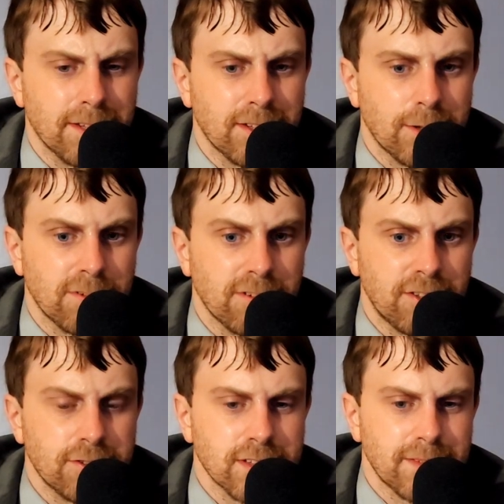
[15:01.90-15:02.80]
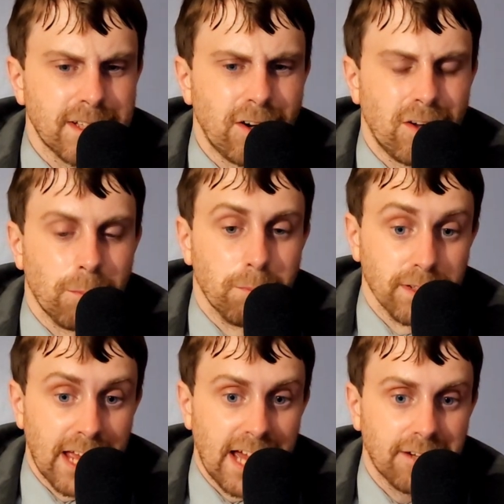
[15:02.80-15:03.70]
going to review something called
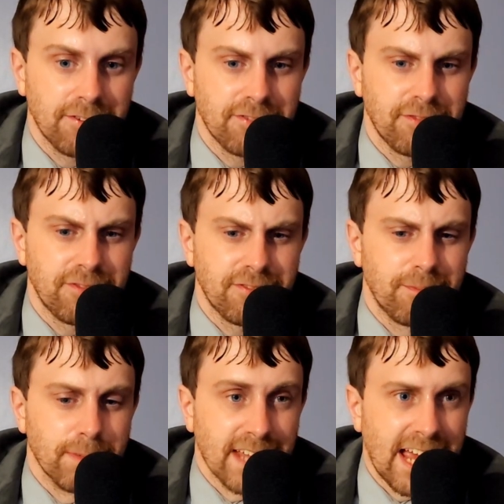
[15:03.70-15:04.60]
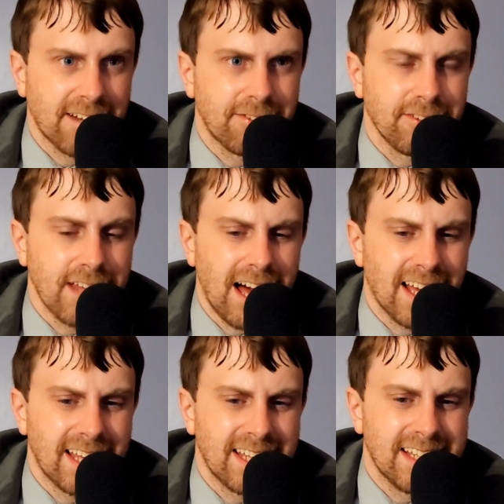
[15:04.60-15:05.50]
Black
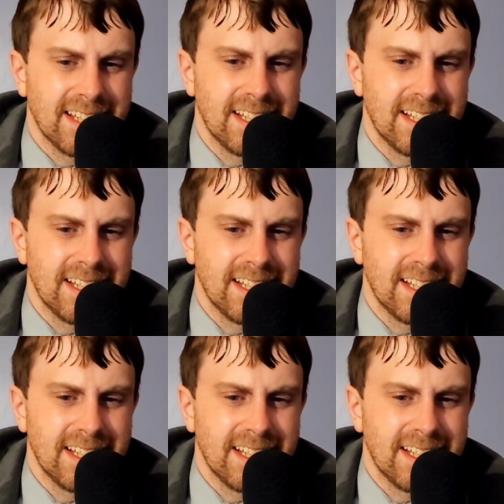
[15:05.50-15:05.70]
Fly,